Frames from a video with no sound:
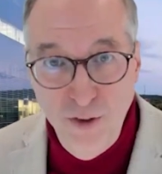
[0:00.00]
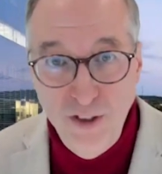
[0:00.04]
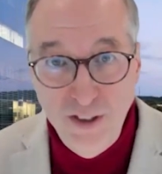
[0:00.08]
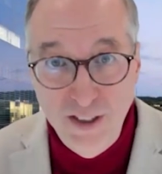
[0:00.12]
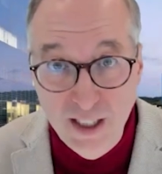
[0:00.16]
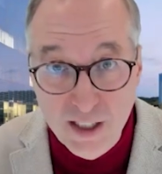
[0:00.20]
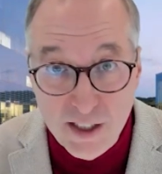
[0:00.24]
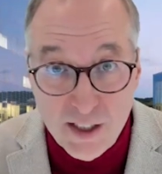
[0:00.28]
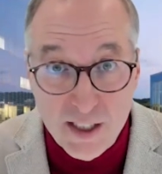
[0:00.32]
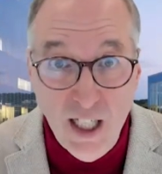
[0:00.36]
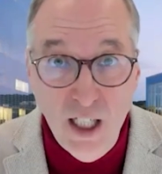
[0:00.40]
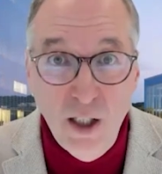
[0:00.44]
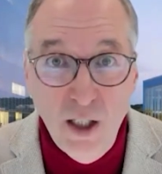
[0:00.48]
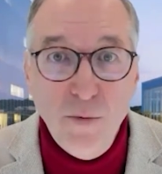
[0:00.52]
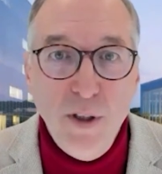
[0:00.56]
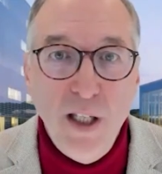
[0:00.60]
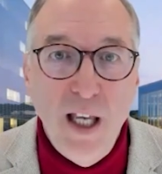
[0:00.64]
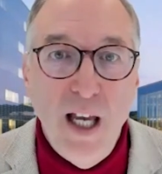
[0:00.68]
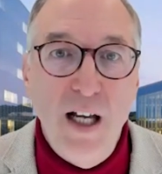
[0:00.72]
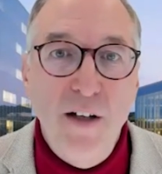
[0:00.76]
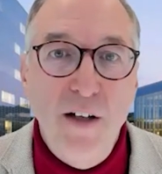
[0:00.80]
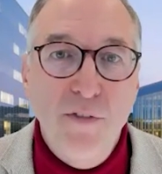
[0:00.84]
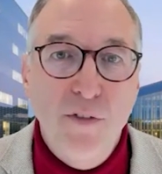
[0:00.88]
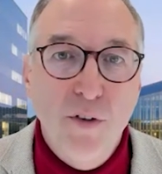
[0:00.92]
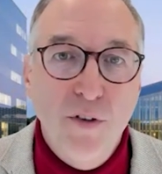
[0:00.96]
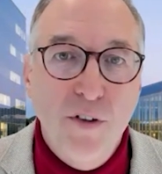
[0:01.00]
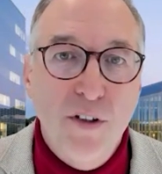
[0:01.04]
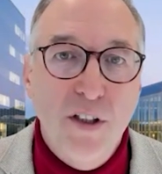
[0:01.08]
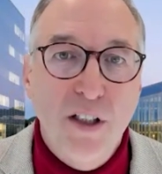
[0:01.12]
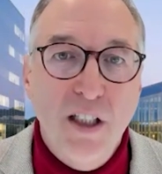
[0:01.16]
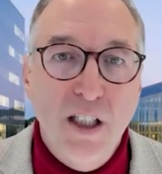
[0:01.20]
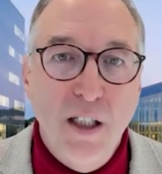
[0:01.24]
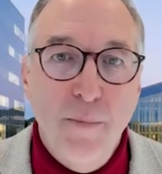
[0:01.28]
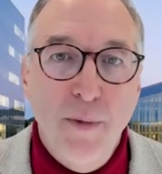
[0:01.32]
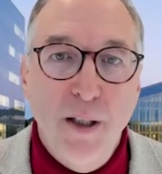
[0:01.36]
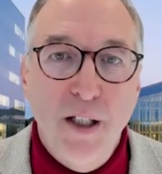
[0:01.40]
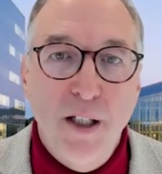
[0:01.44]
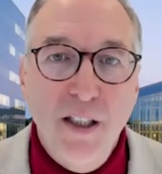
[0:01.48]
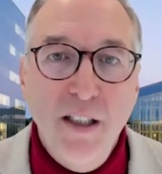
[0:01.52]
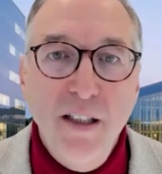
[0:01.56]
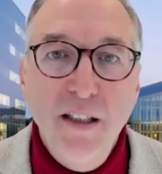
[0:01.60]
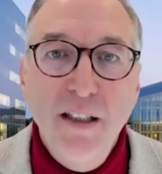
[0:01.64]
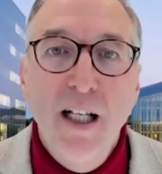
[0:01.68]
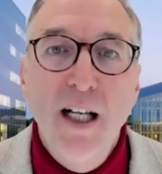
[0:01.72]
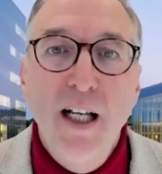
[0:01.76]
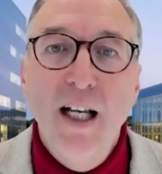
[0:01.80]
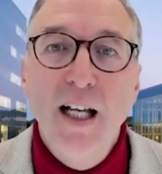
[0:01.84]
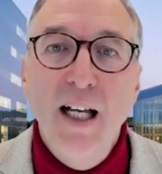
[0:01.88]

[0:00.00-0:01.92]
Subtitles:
That's how we have to think about it.